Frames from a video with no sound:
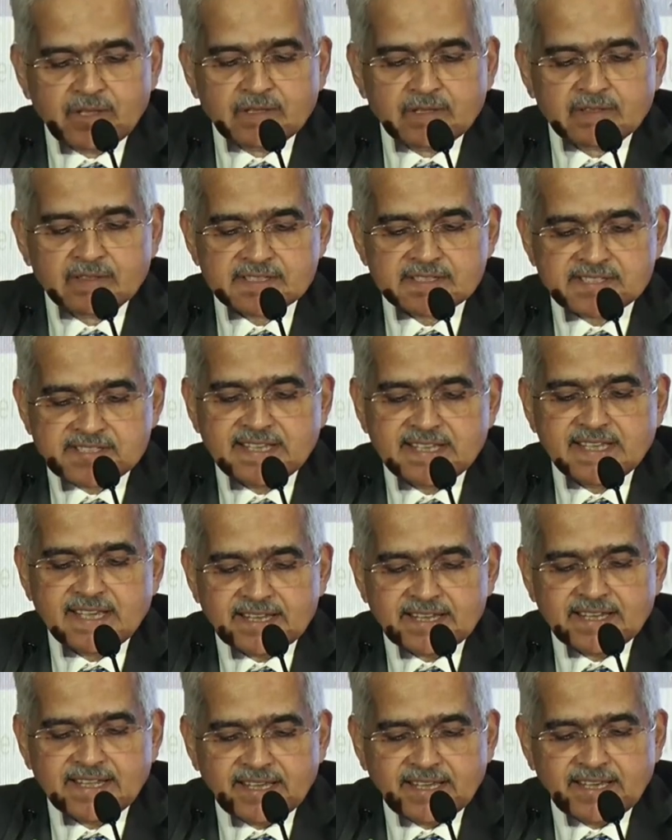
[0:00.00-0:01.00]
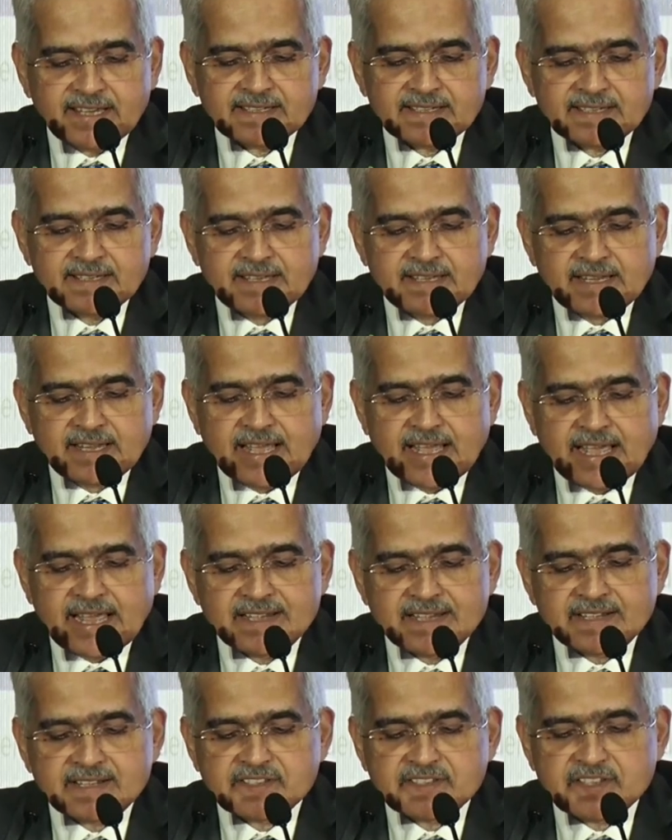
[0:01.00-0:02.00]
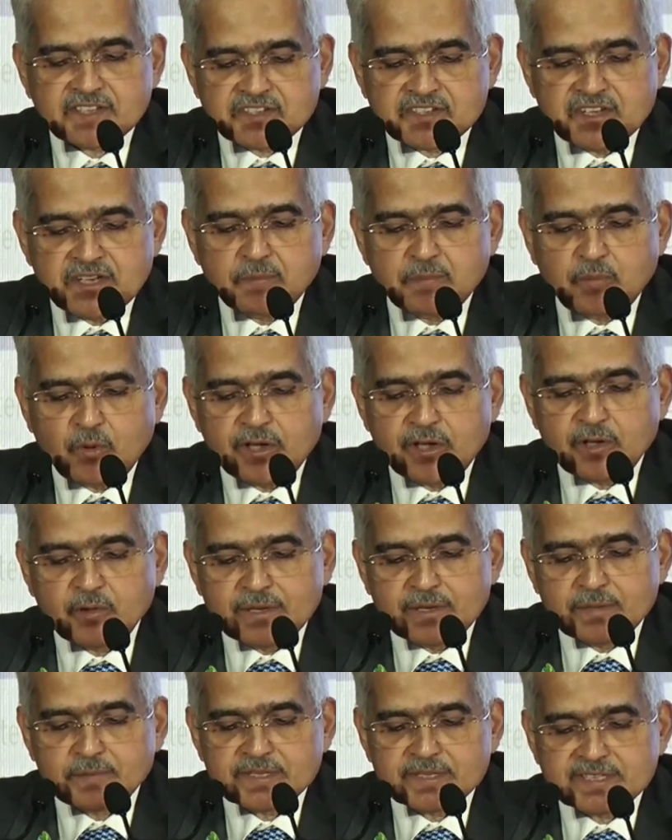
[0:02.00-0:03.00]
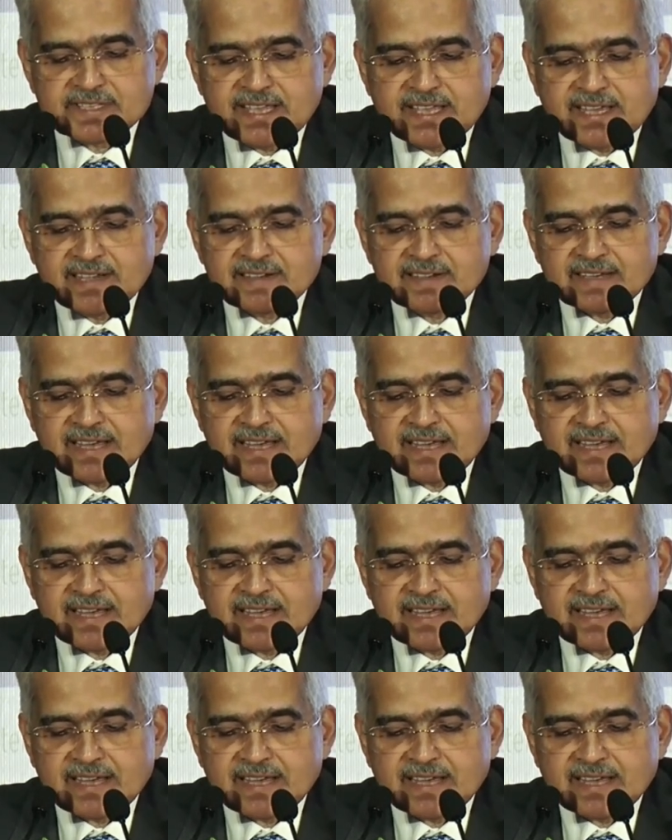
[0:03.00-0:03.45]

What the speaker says: The CRAR at 16.1%